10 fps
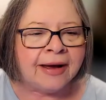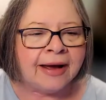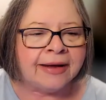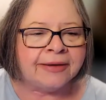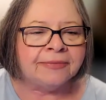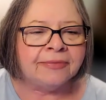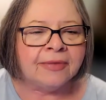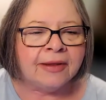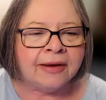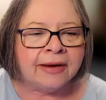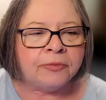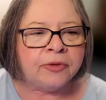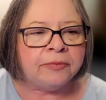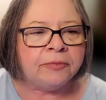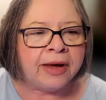Hi, I'm
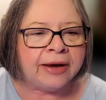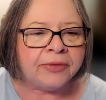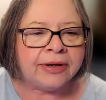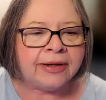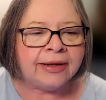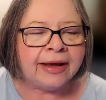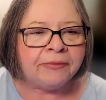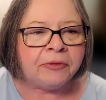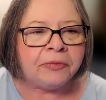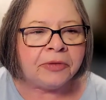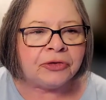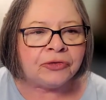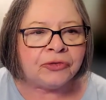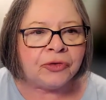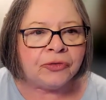Rev. Myron. I'm a
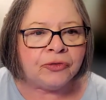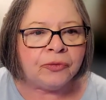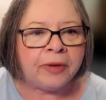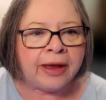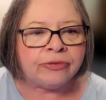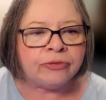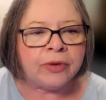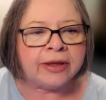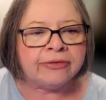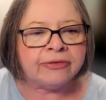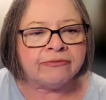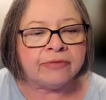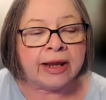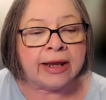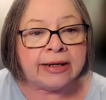minister through Pathways of
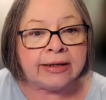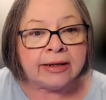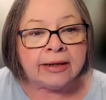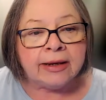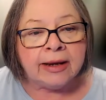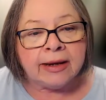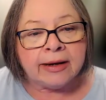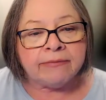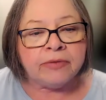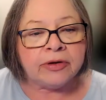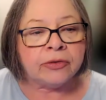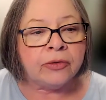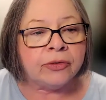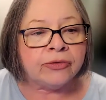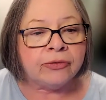Light, and I've been a
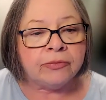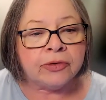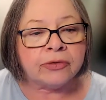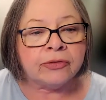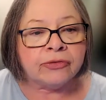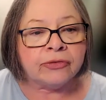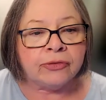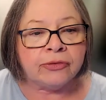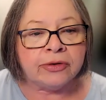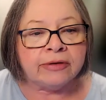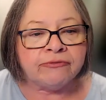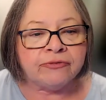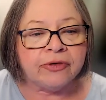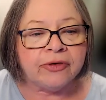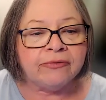Course in Miracles student
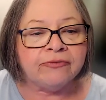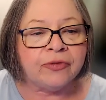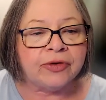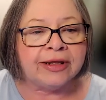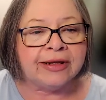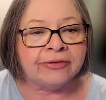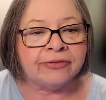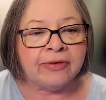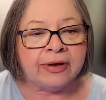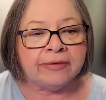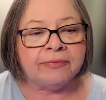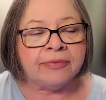for 40 years now.